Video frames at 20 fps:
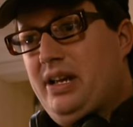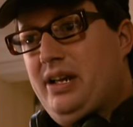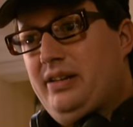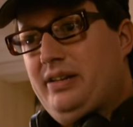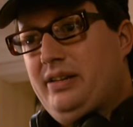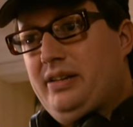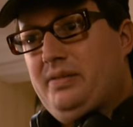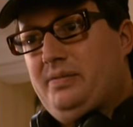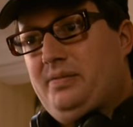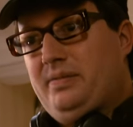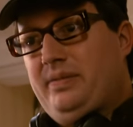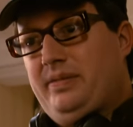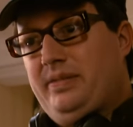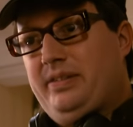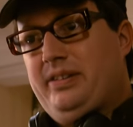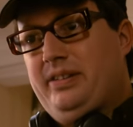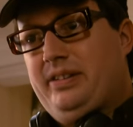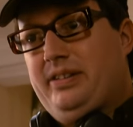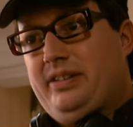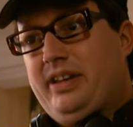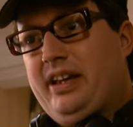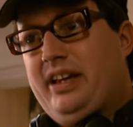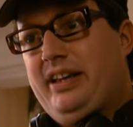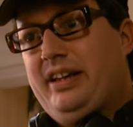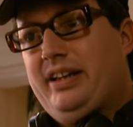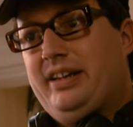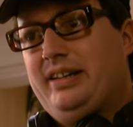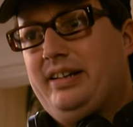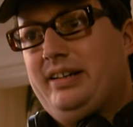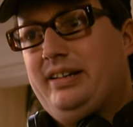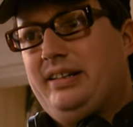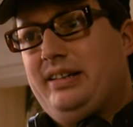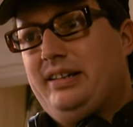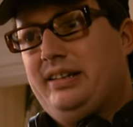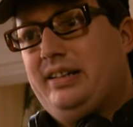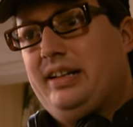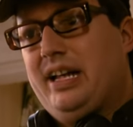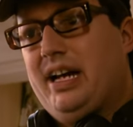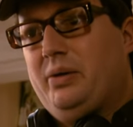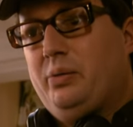The saying,
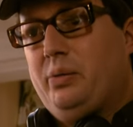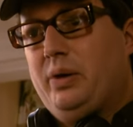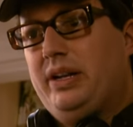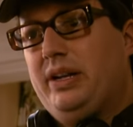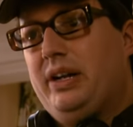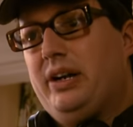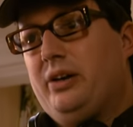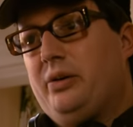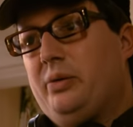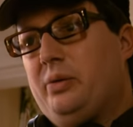now we know.